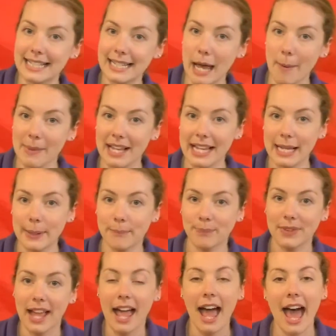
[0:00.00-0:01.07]
tummy,
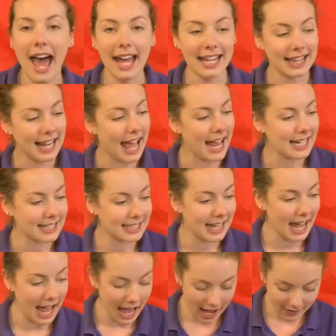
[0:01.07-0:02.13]
I'd like to
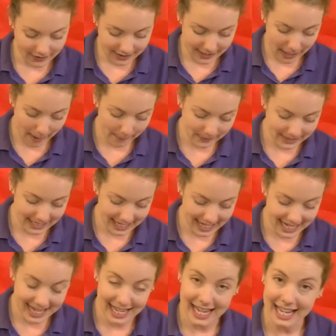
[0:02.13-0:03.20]
have some
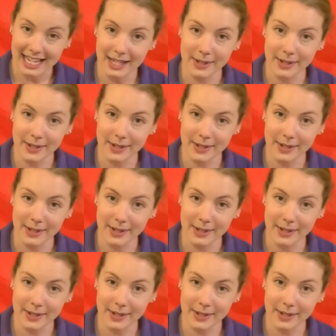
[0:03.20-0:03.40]
tea